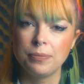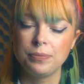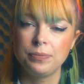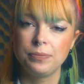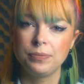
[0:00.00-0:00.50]

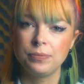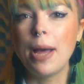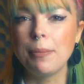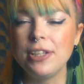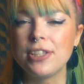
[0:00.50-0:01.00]
Of course,
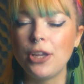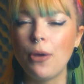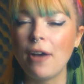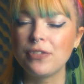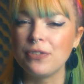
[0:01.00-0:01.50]
that means that you
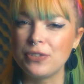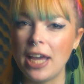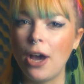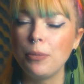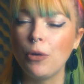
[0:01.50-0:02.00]
have to
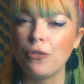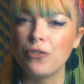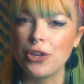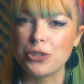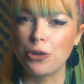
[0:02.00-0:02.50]
set up your
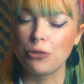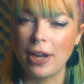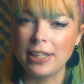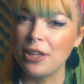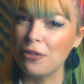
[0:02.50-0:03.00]
conversion
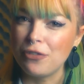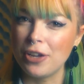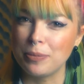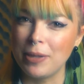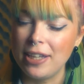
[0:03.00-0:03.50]
correctly in the
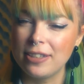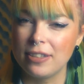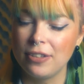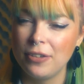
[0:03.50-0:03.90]
first place.